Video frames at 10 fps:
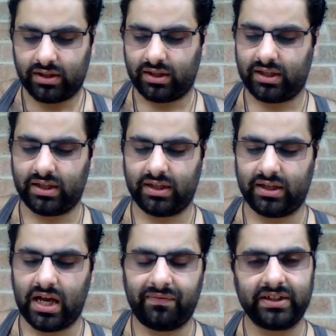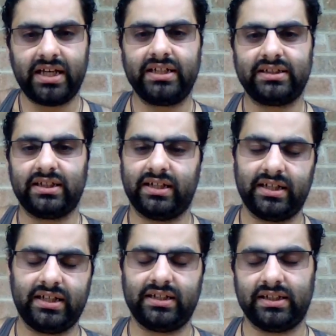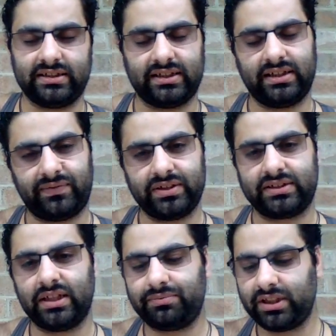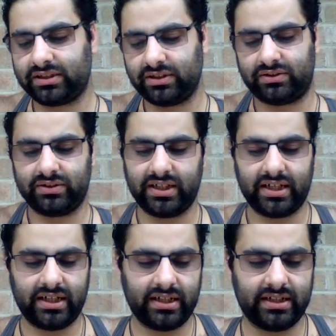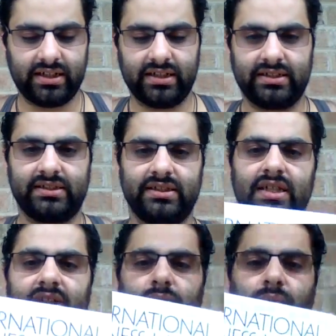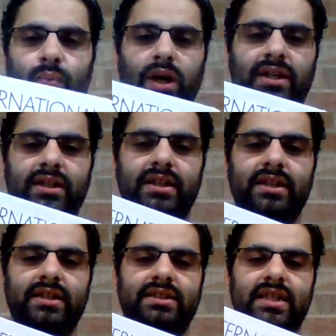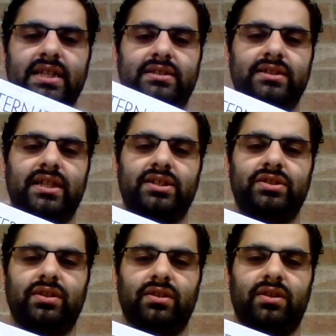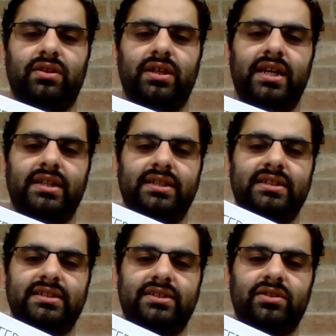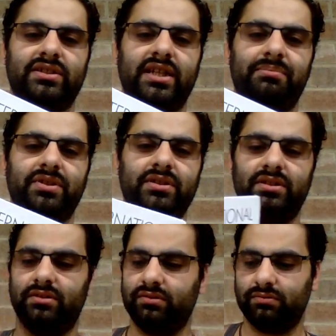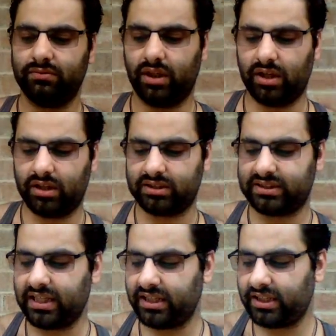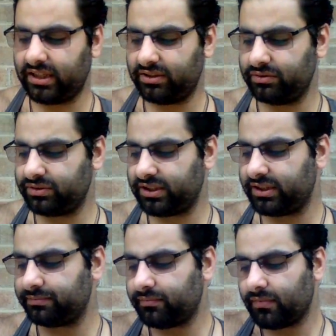Every day, again, is a different subject, so today is what is international law, and this is the source I've been studying and using